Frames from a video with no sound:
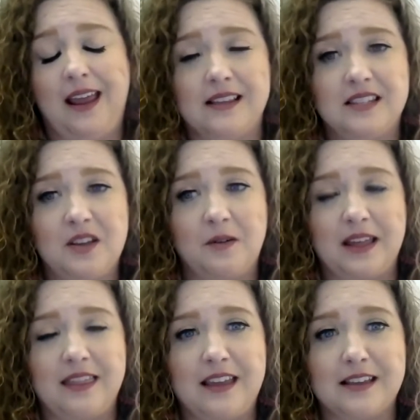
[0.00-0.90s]
And so I
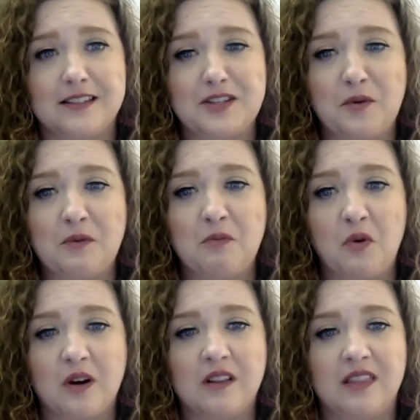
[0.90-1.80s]
think it's so
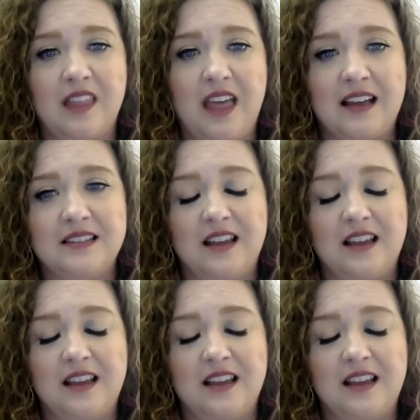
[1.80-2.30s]
important that